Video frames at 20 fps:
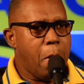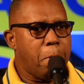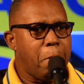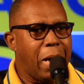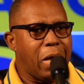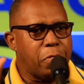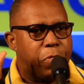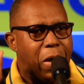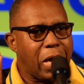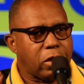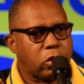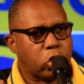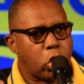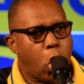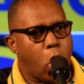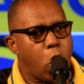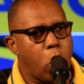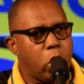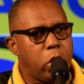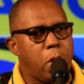But that's
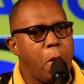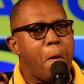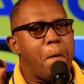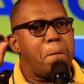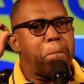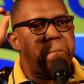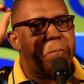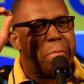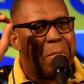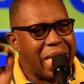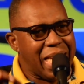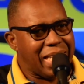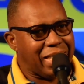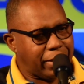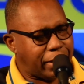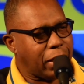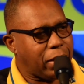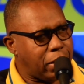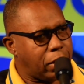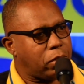called
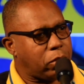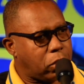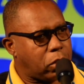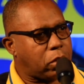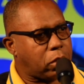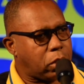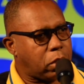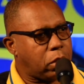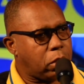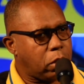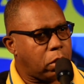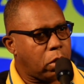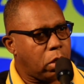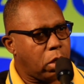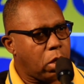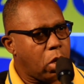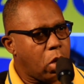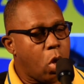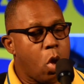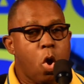maintenance.
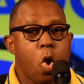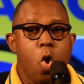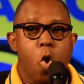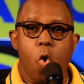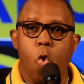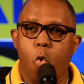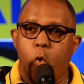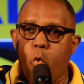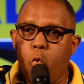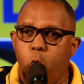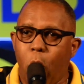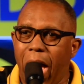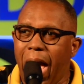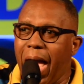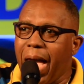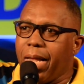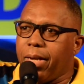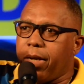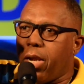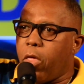
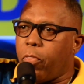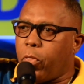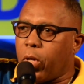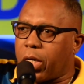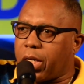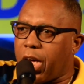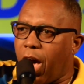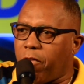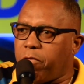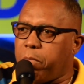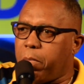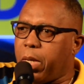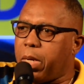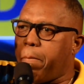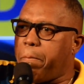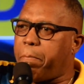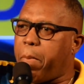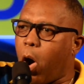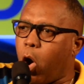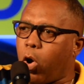When the
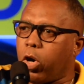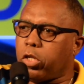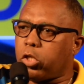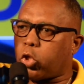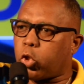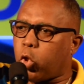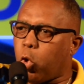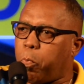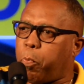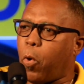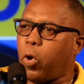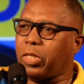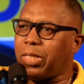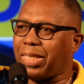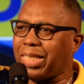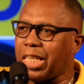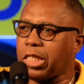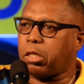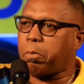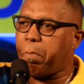government borrows $2.6
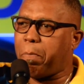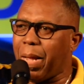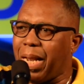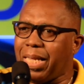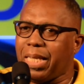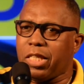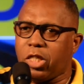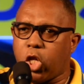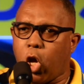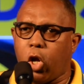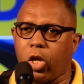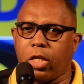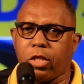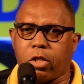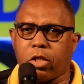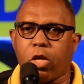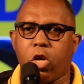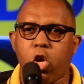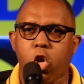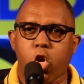billion,
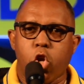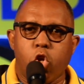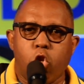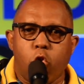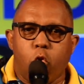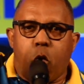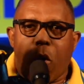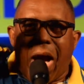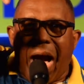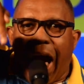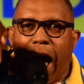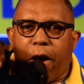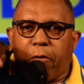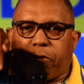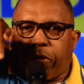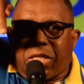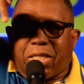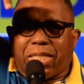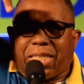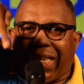you
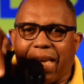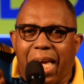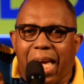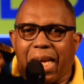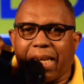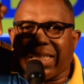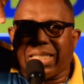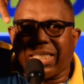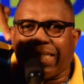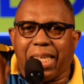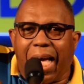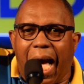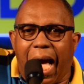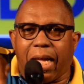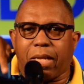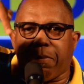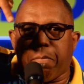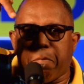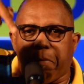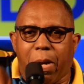have to take
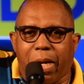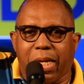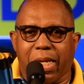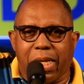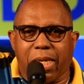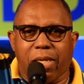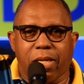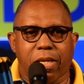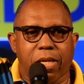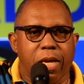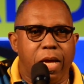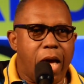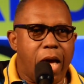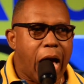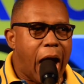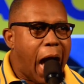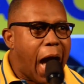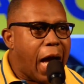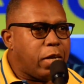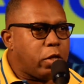that money
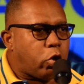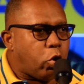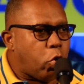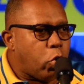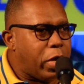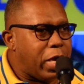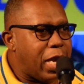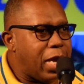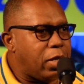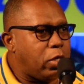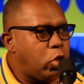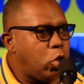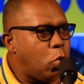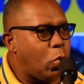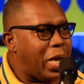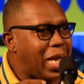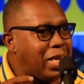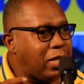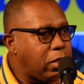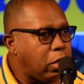and create new
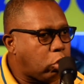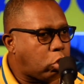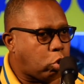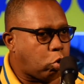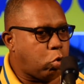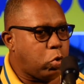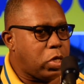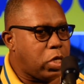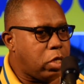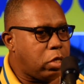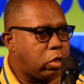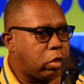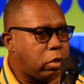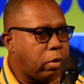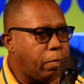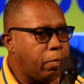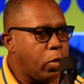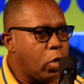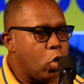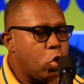
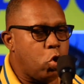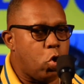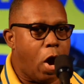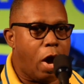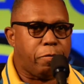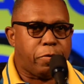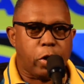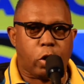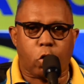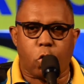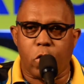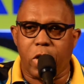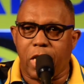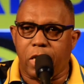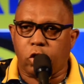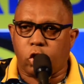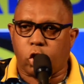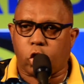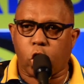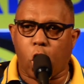industries. You have to
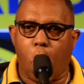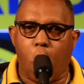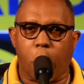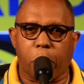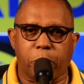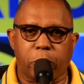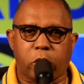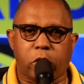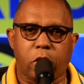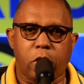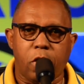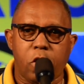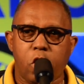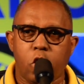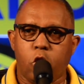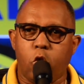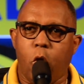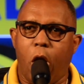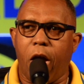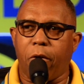create
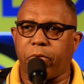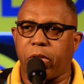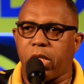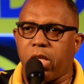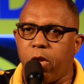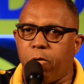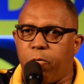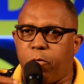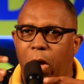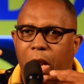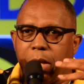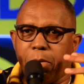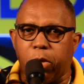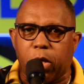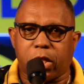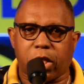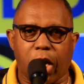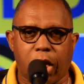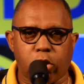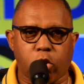jobs. You have to develop
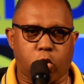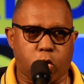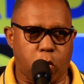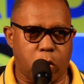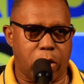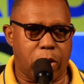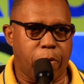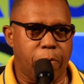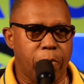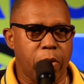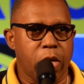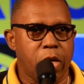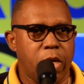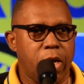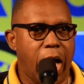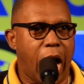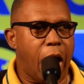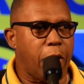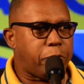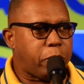your country.
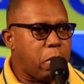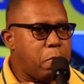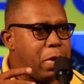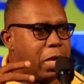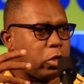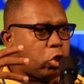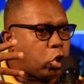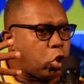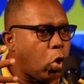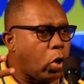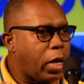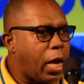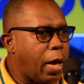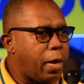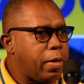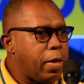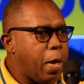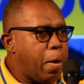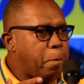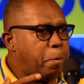You have to make sure
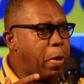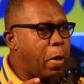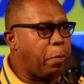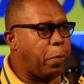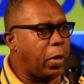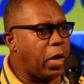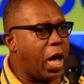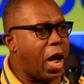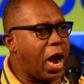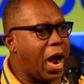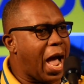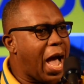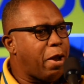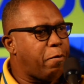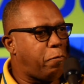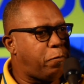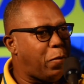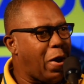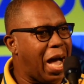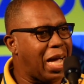that people are
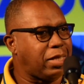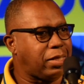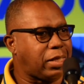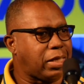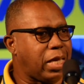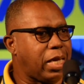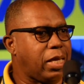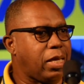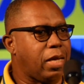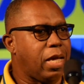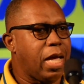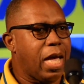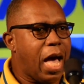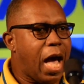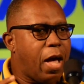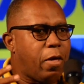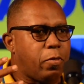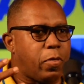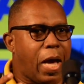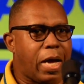advancing
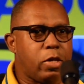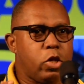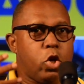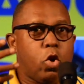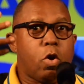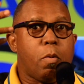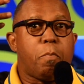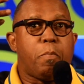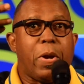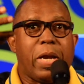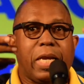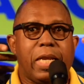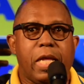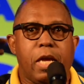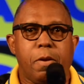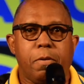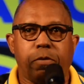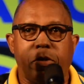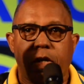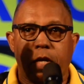and that you're
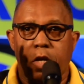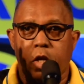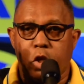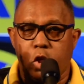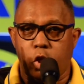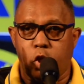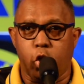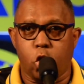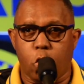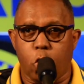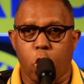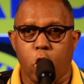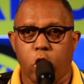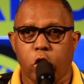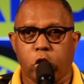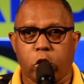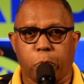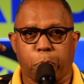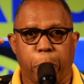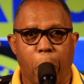bringing in
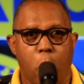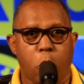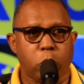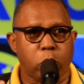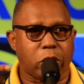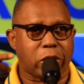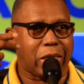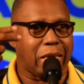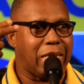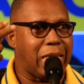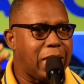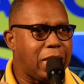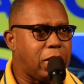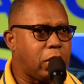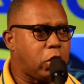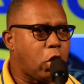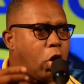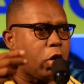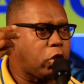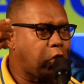euros, pounds,
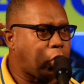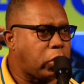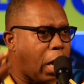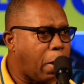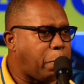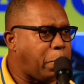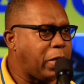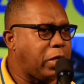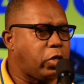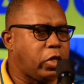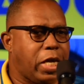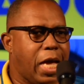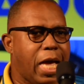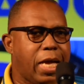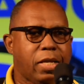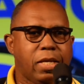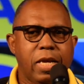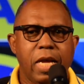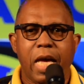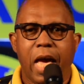Canadian dollars, Japanese
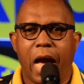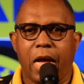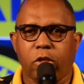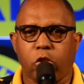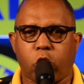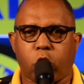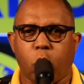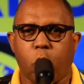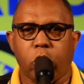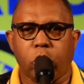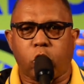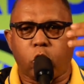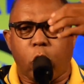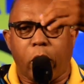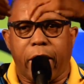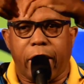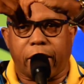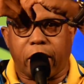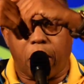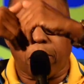yen, and so on,
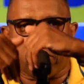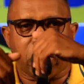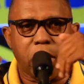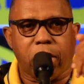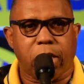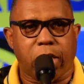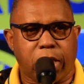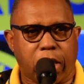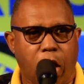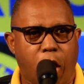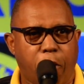so it comes into the